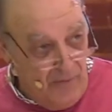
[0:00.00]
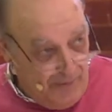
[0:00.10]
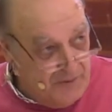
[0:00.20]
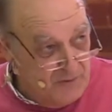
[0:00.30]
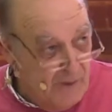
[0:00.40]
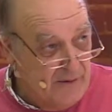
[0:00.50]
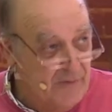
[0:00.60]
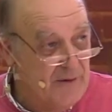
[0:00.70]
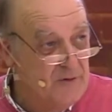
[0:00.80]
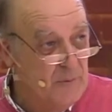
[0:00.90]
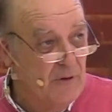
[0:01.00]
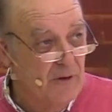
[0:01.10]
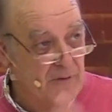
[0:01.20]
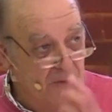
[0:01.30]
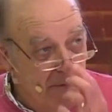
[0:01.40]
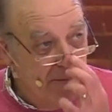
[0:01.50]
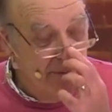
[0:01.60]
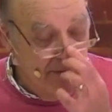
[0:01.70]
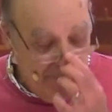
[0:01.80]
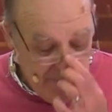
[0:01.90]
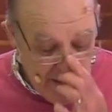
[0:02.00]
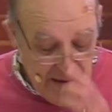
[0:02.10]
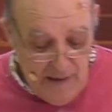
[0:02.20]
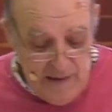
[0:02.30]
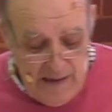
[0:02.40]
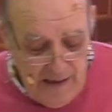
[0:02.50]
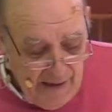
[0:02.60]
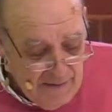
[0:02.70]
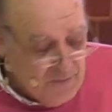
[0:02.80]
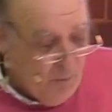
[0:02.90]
this is one of the things we've got to remember. And